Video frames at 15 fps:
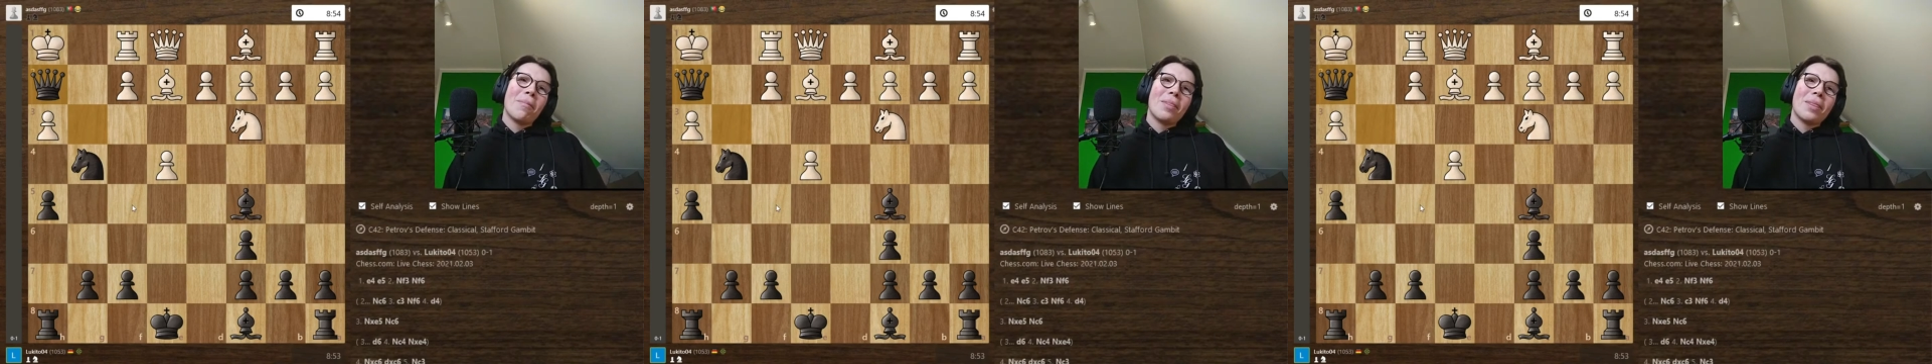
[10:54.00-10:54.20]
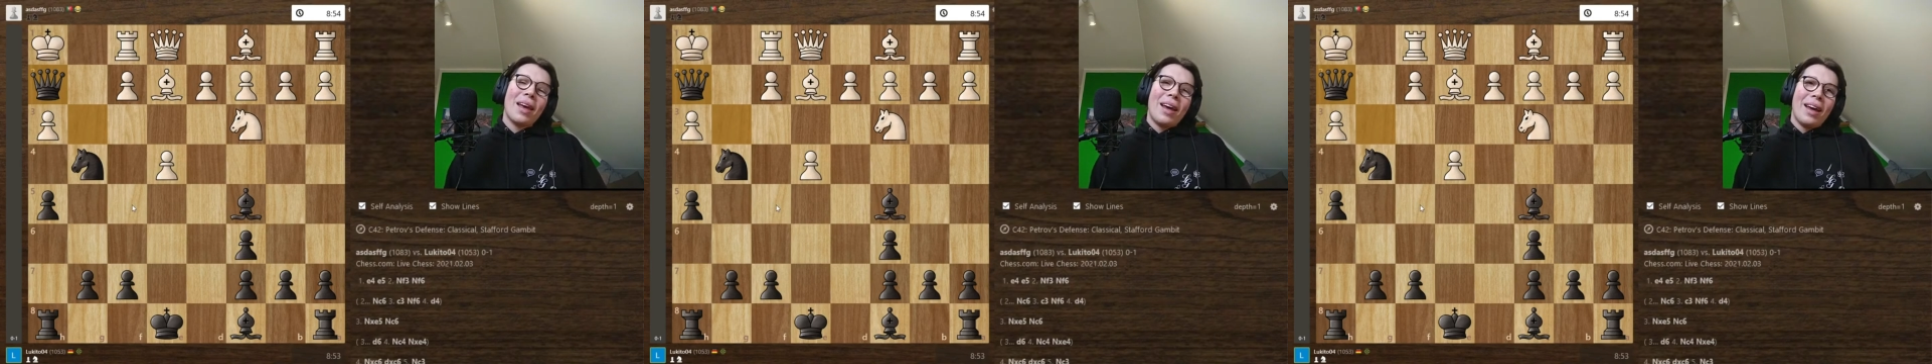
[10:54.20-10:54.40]

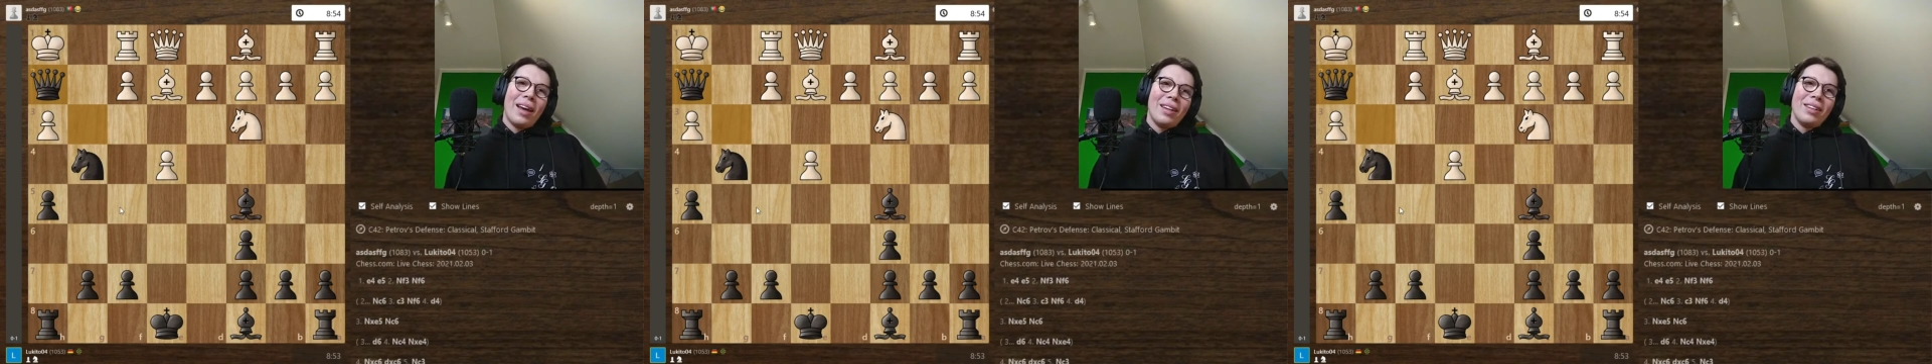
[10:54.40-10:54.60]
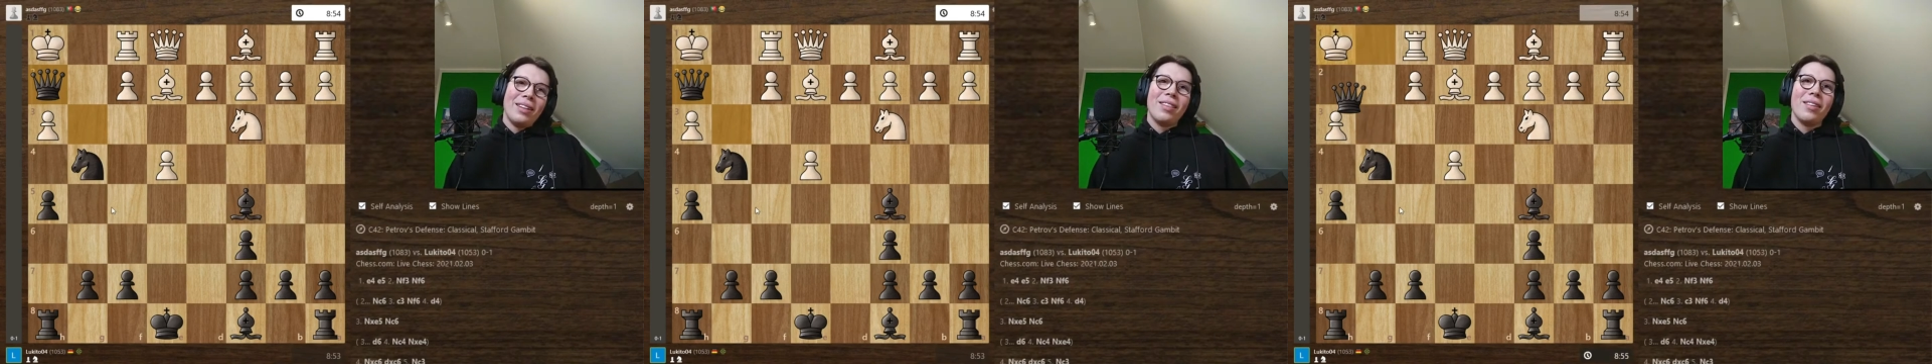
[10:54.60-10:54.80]

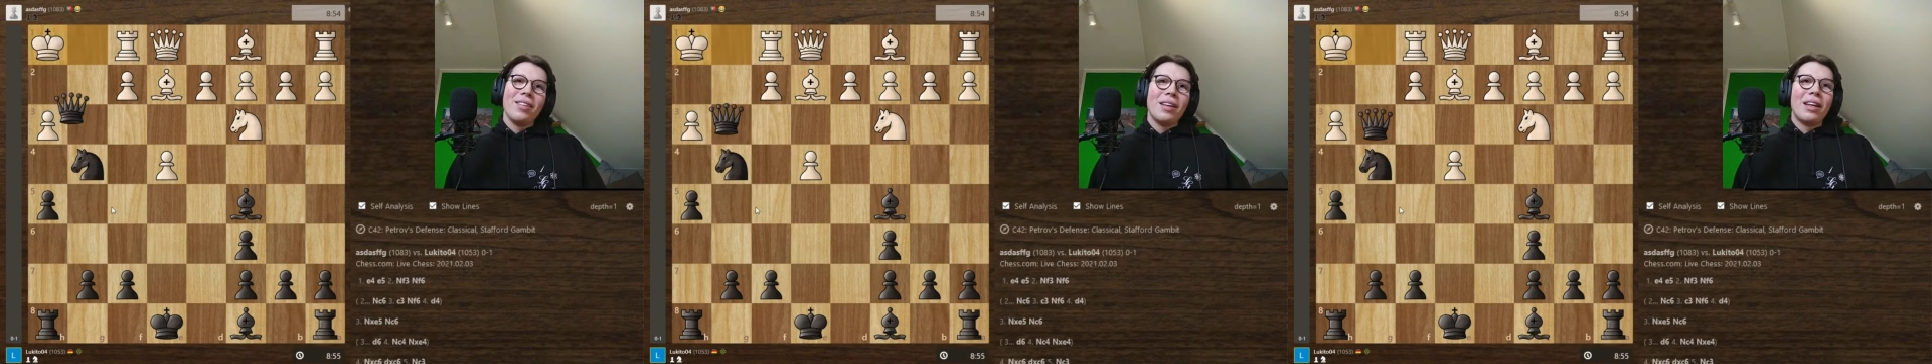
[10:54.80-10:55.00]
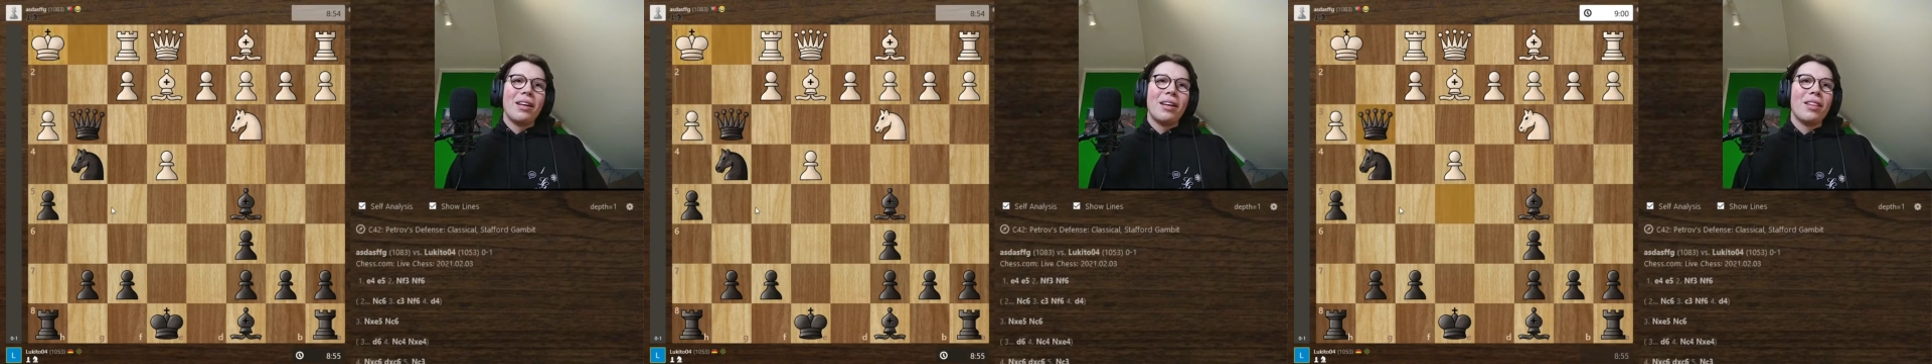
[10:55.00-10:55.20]
And
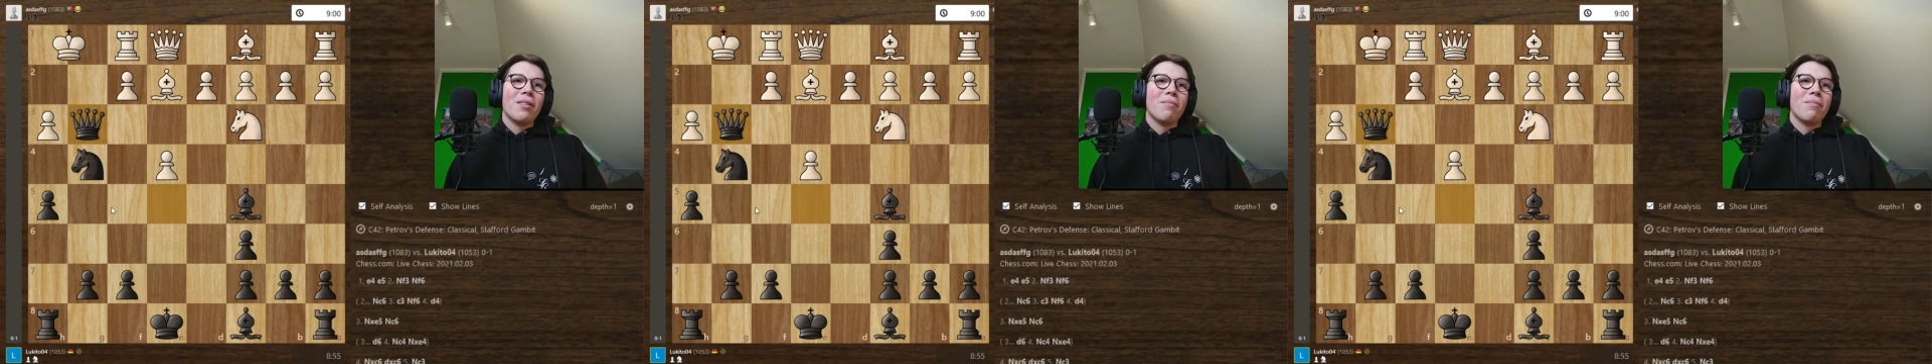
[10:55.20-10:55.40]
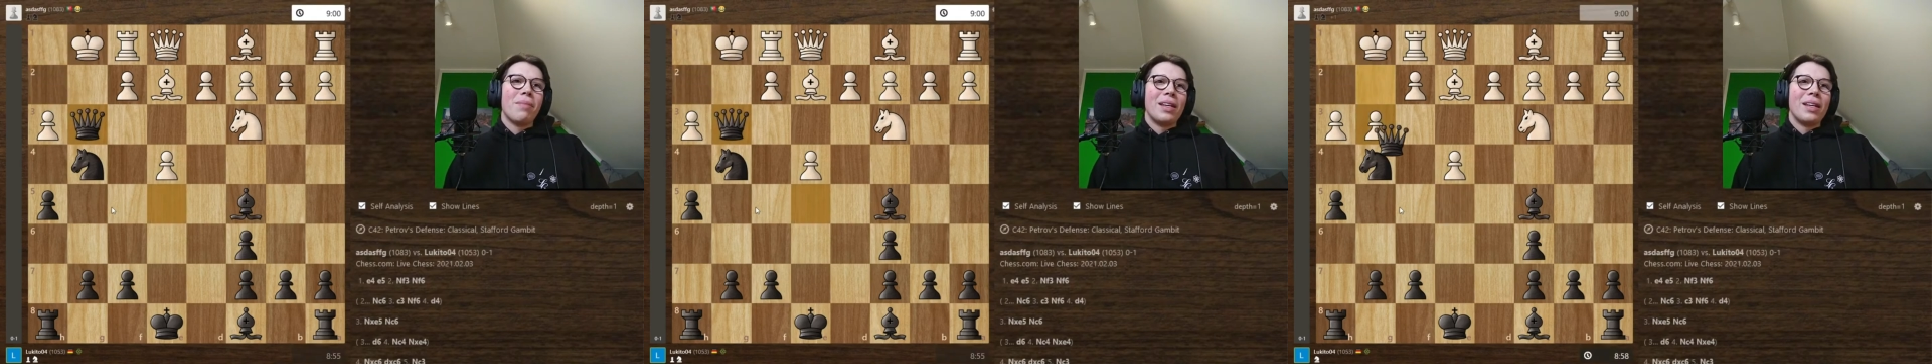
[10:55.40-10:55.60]
the
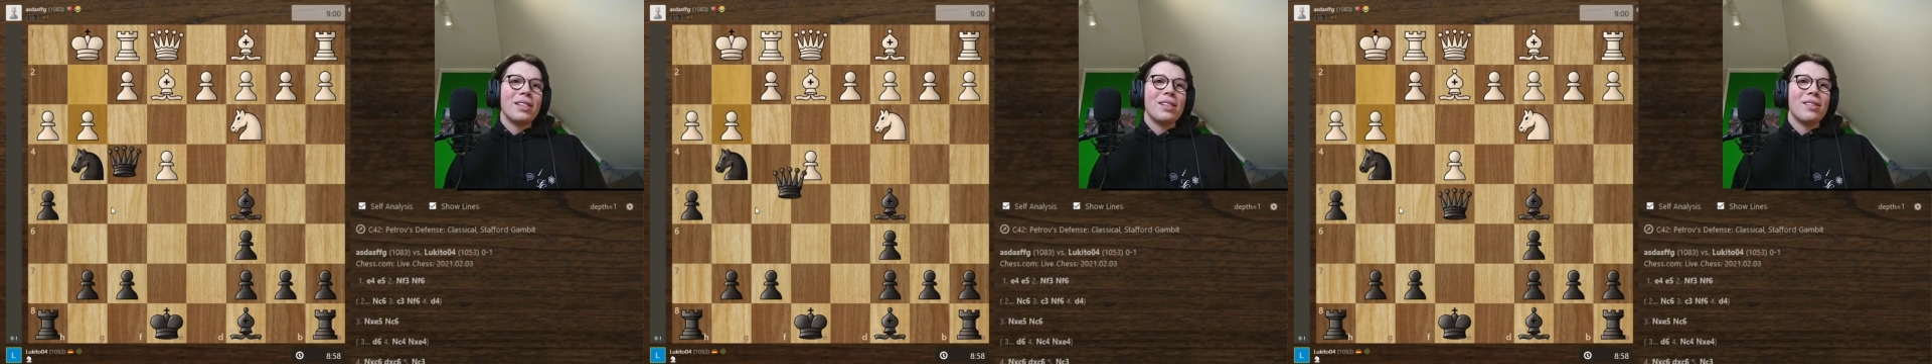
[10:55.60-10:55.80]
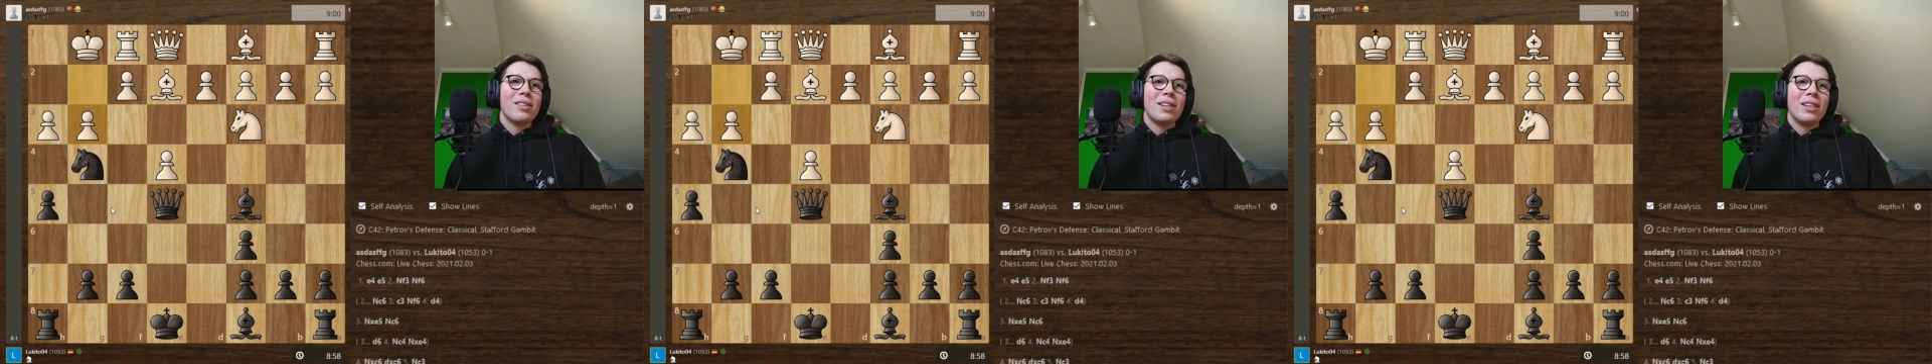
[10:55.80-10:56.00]
best
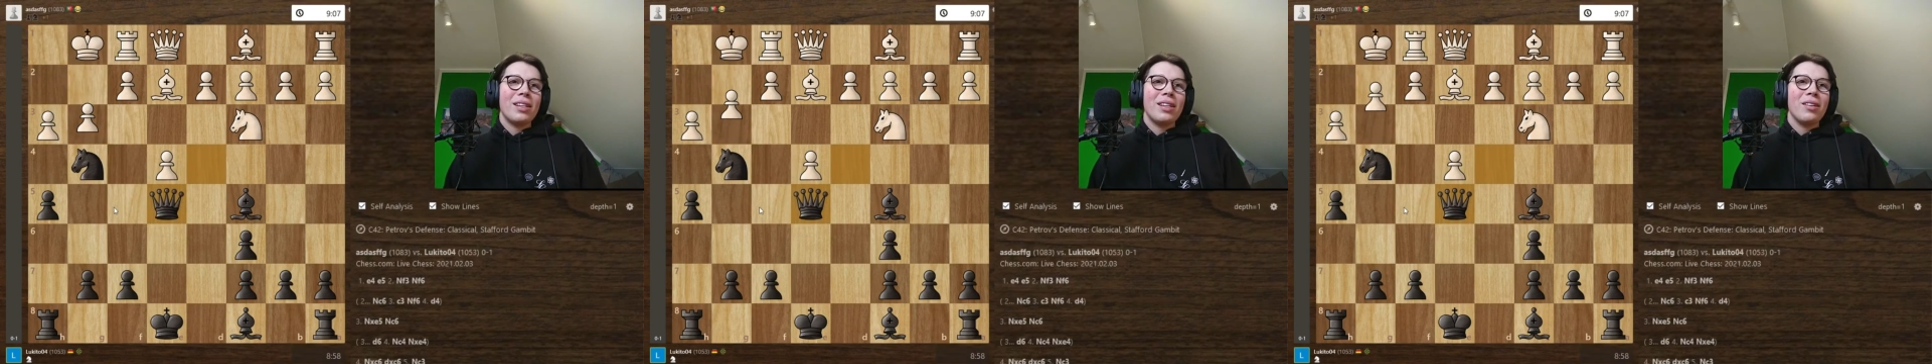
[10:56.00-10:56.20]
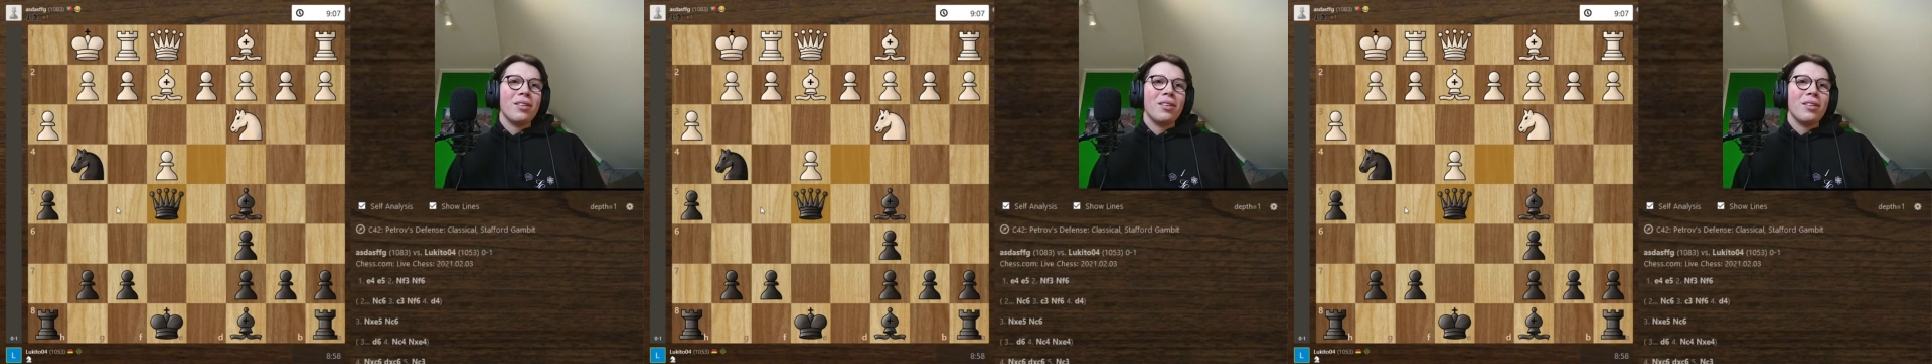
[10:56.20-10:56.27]
thing